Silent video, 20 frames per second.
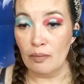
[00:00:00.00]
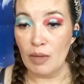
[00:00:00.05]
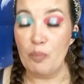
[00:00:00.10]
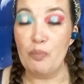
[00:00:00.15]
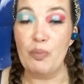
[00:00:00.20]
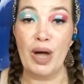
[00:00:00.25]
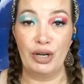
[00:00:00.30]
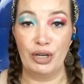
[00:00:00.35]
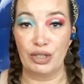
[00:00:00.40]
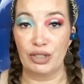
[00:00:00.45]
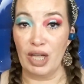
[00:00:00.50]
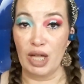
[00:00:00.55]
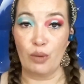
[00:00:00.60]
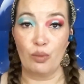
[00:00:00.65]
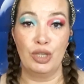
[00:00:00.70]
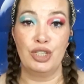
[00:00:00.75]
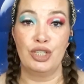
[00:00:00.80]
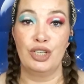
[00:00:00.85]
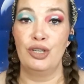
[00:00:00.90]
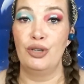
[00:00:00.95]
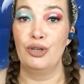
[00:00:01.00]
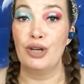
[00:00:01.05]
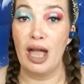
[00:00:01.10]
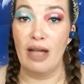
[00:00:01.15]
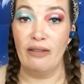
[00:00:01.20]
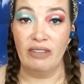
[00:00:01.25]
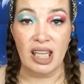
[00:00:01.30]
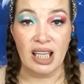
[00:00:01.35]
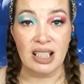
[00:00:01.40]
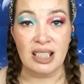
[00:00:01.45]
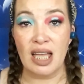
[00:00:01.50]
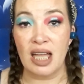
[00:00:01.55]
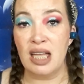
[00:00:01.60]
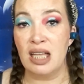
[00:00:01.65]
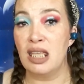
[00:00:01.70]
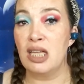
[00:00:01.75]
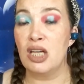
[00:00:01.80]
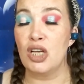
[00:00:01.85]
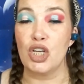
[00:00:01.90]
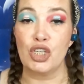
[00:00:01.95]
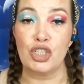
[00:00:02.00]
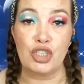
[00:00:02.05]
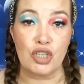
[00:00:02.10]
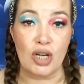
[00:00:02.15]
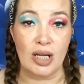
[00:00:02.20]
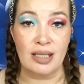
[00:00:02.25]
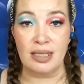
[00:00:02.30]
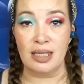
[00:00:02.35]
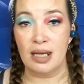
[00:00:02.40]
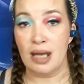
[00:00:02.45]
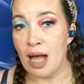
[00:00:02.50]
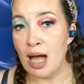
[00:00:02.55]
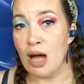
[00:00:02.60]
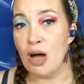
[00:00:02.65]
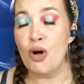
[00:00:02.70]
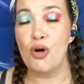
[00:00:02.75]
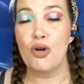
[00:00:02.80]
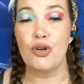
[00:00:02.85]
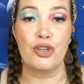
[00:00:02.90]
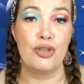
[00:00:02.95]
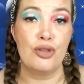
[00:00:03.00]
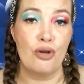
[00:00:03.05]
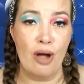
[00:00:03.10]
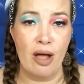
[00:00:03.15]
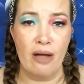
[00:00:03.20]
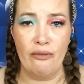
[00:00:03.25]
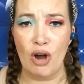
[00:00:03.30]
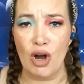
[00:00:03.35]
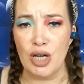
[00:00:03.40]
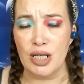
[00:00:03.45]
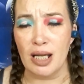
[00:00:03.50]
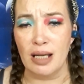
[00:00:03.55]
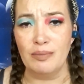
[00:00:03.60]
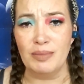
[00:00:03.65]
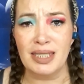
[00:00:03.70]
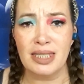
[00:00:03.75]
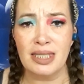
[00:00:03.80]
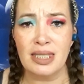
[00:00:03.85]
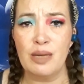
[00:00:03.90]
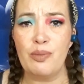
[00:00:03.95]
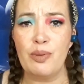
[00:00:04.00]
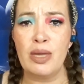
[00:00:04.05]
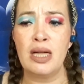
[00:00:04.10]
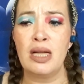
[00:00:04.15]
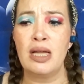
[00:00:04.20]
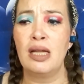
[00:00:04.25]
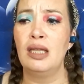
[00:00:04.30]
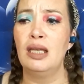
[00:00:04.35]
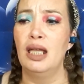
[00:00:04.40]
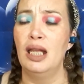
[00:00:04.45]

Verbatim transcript: better, like when you're having anxiety or you're stressing out or you don't have a hard time sleeping.